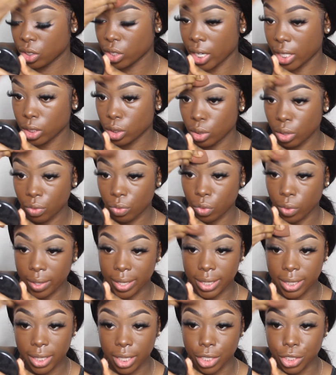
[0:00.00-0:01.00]
Try to
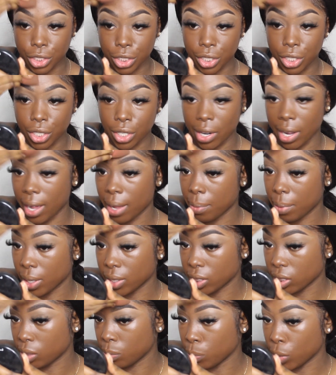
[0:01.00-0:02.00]
avoid touching your
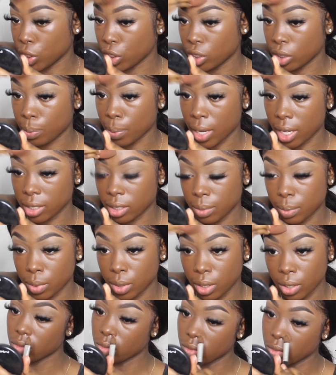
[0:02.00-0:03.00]
eyebrows as much as
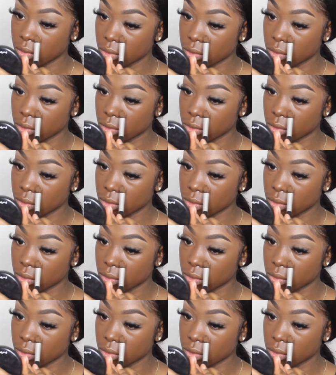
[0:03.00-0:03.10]
possible.